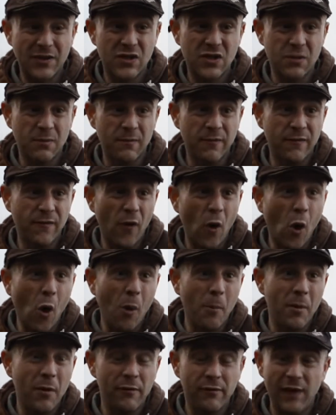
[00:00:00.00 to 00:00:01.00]
some
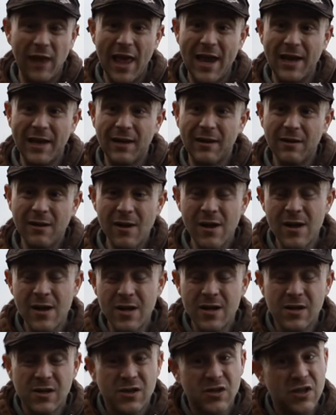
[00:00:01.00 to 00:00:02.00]
form of late,
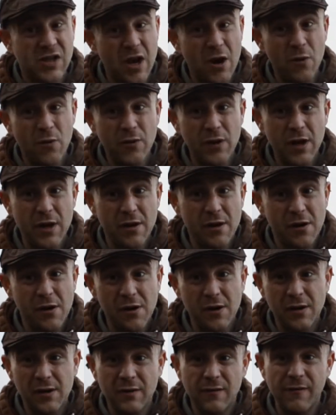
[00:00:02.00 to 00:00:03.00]
so you
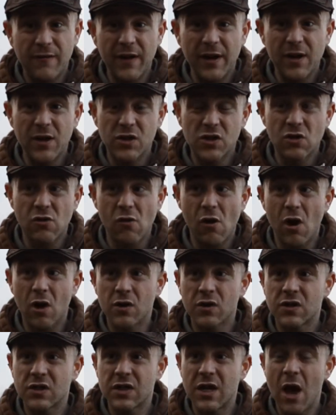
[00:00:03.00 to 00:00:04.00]
know, fingers
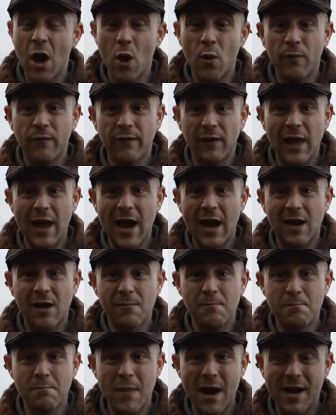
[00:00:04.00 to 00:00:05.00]
crossed. Hopefully, I
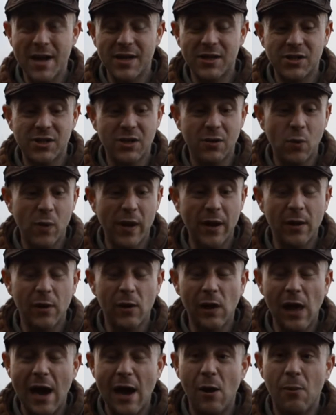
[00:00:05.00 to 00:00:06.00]
can manage to
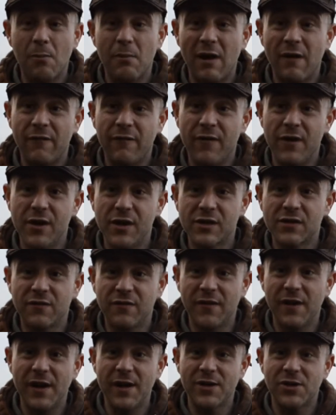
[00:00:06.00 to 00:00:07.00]
wingle out my first
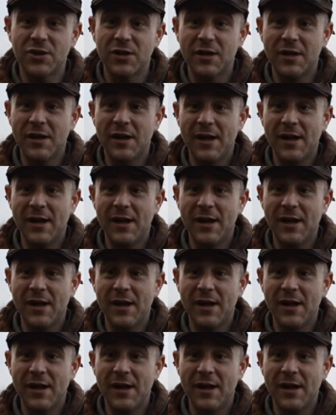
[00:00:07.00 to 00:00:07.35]
fish.